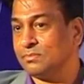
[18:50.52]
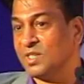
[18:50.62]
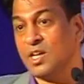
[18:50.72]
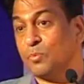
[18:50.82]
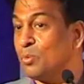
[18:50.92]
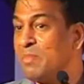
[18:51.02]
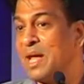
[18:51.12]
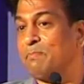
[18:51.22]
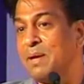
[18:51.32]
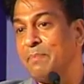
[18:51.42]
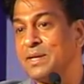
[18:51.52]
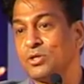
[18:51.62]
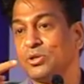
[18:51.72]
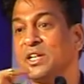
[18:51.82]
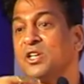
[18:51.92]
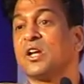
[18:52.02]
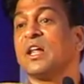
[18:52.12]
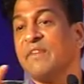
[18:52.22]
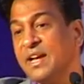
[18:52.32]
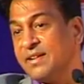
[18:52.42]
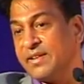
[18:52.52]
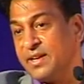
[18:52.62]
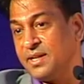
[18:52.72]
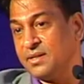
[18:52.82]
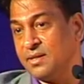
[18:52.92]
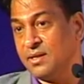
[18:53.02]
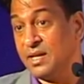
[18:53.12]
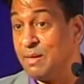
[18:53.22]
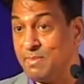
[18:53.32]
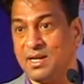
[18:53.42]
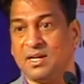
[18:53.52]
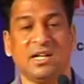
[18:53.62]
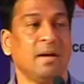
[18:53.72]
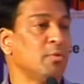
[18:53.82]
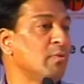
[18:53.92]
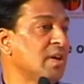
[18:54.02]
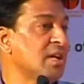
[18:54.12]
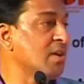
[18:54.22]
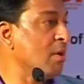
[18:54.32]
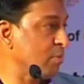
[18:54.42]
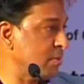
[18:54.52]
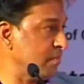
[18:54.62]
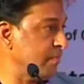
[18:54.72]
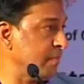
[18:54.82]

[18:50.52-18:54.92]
You have to make payment so that you can avail credit. Immediately you have to work it out.